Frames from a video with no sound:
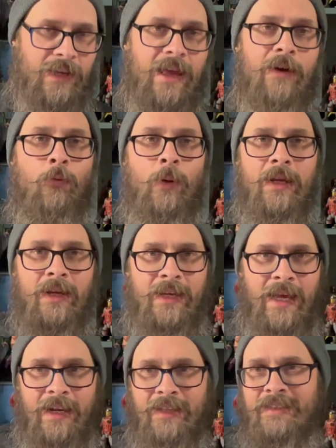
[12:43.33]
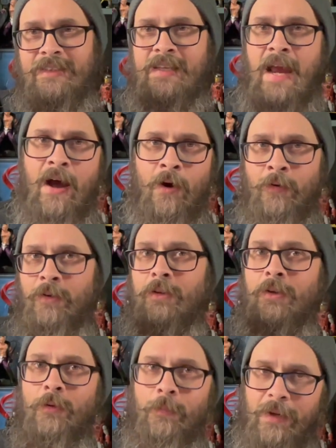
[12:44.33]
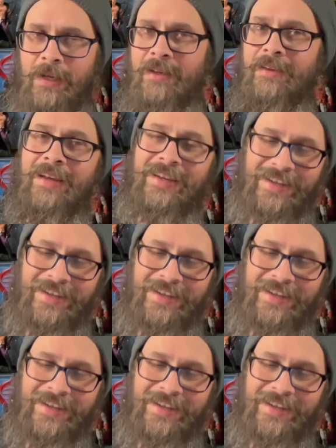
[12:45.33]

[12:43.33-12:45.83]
And if we could get it down a little bit,